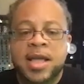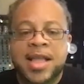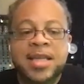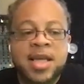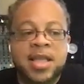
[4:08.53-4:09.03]

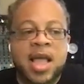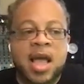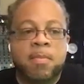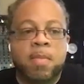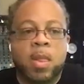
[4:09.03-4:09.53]
They said
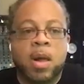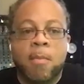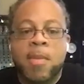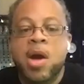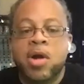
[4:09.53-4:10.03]
that
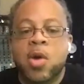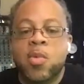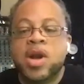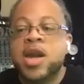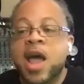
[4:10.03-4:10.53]
America
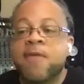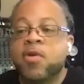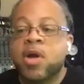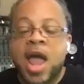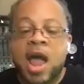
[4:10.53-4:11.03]
would
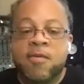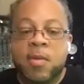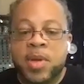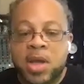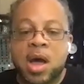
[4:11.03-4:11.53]
never
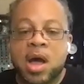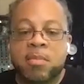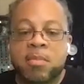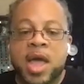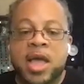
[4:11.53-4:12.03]
ever
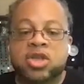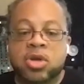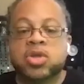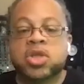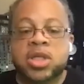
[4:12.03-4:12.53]
become a
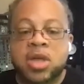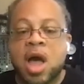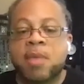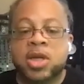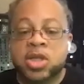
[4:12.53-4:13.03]
socialist
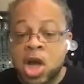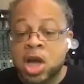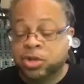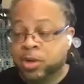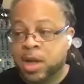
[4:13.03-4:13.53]
communist
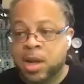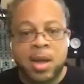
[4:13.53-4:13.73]
country.